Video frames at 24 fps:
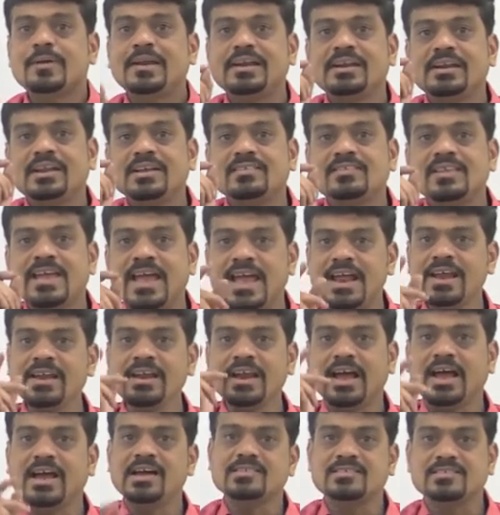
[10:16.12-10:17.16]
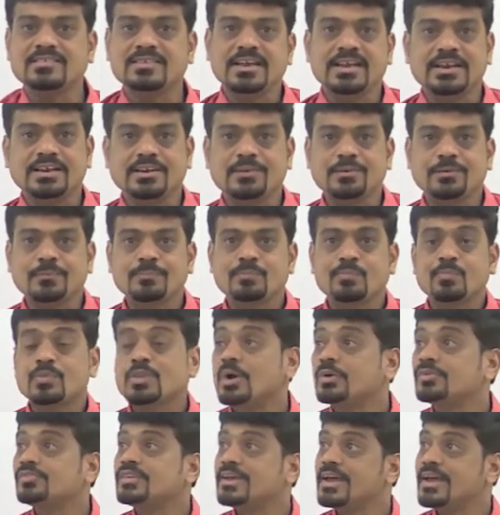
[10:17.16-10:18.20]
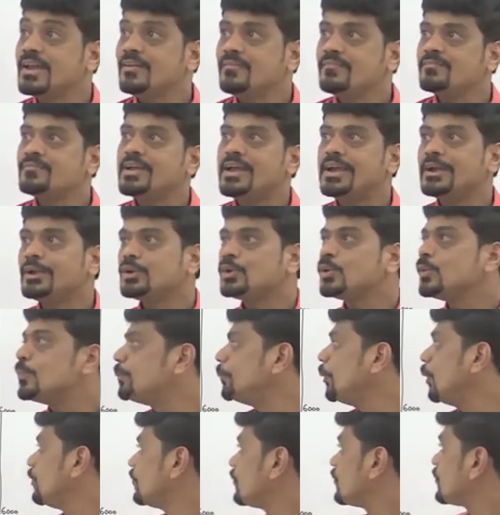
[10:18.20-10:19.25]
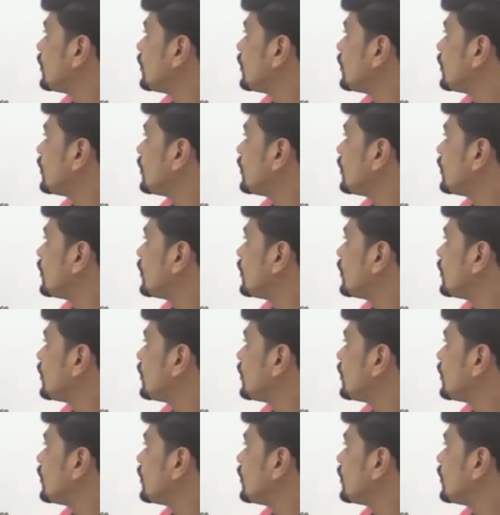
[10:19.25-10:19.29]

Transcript: is an asset. Now, sir, where to post?